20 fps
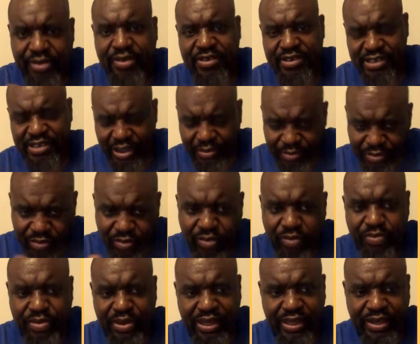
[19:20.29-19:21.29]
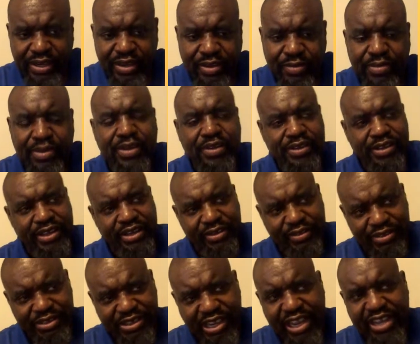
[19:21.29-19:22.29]
Sambu will pick it up and he'll
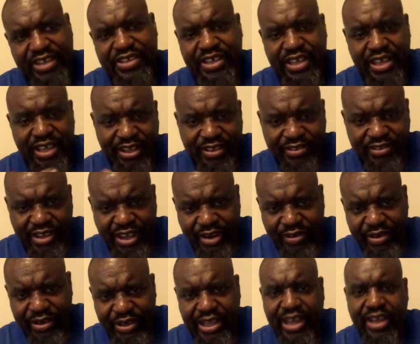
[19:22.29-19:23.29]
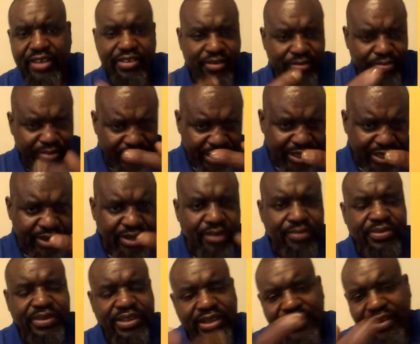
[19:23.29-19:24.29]
change gears, gear it down, and pick it up.
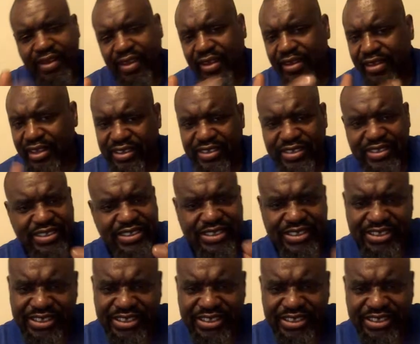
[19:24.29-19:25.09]
Then he just